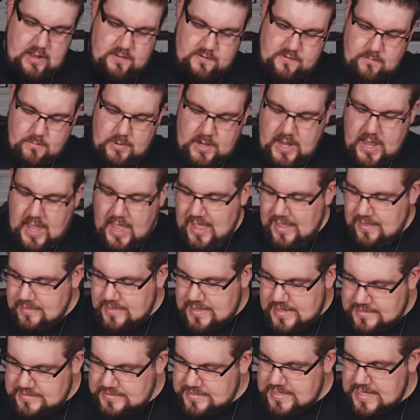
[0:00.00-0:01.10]
hit somebody,
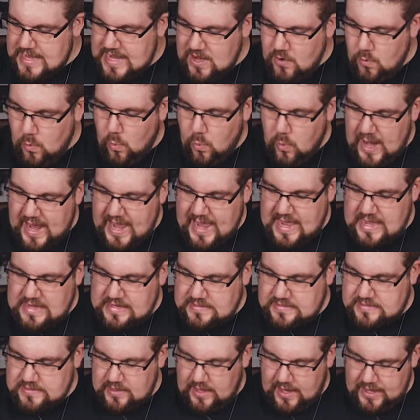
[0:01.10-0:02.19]
this thing
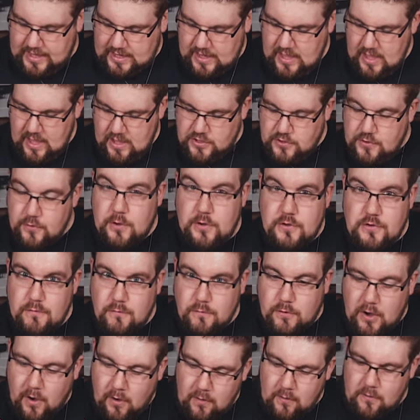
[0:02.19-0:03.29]
weighs like, you could do
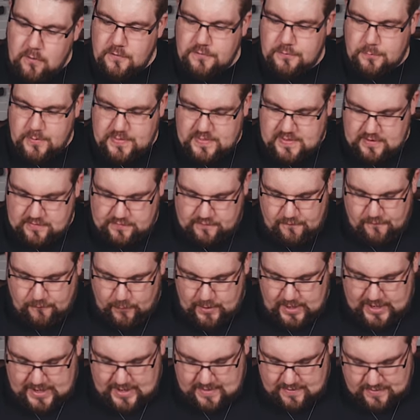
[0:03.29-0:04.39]
curls with this
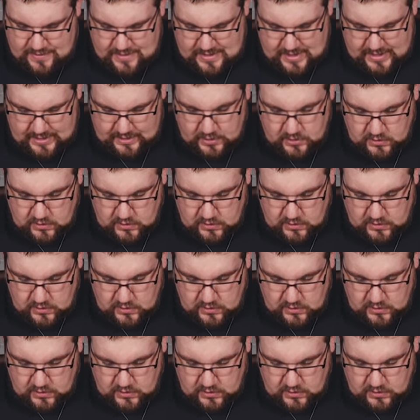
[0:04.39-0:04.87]
freaking thing.